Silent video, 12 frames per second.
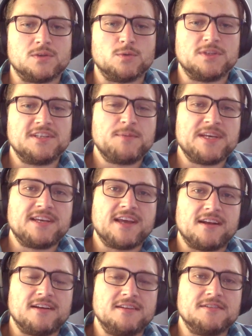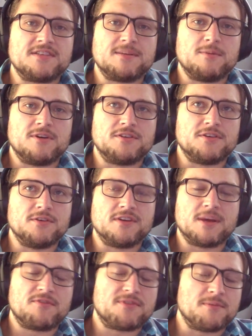So would this be kind of similar to
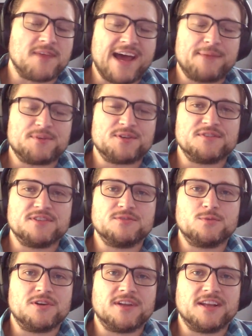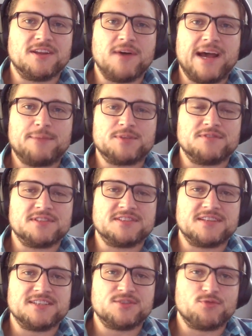coming from the app services world? I know app
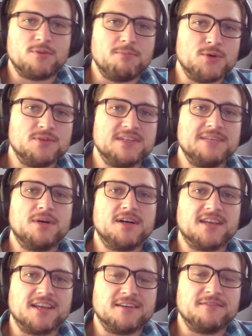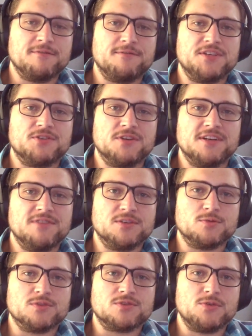services has the remote debugging feature in
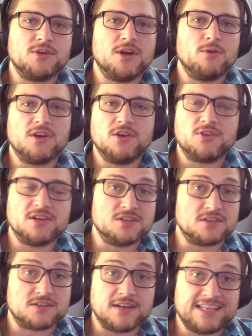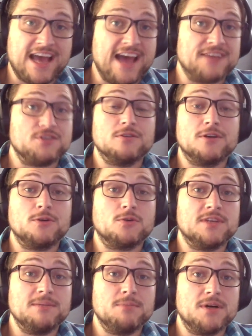Visual Studio where you can just attach your
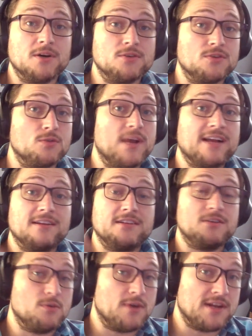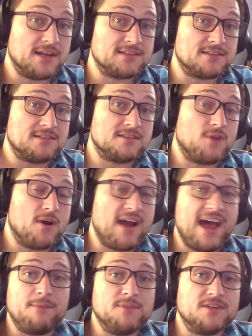local debugger directly to a running instance of
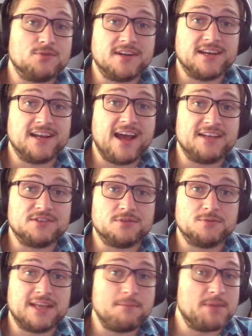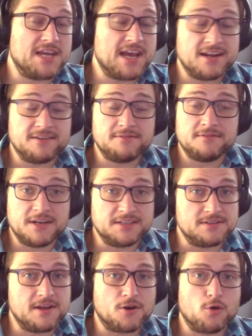your app that's running in Azure. Would that be kind
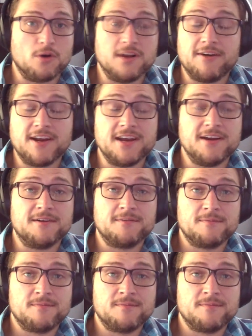of a corollary here?